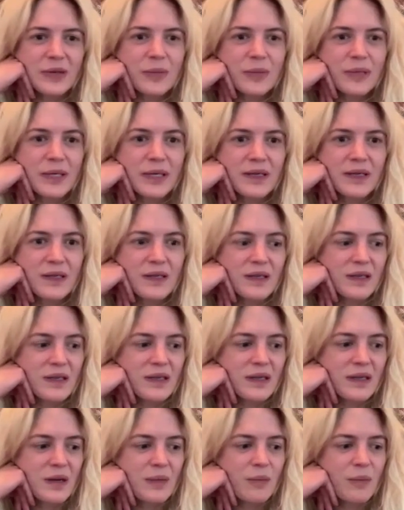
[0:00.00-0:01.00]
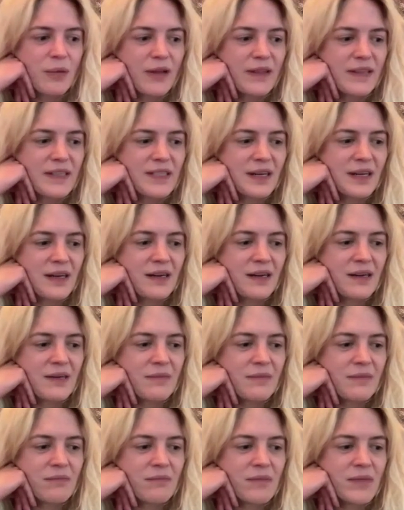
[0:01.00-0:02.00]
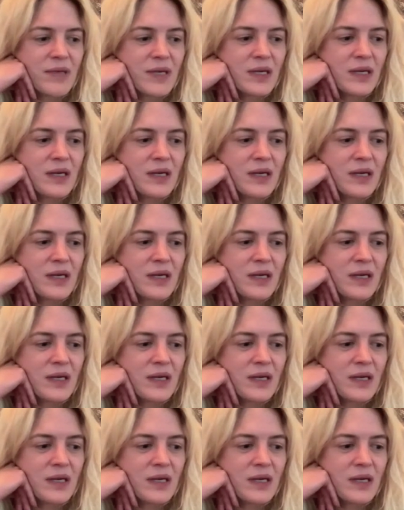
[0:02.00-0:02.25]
But by the time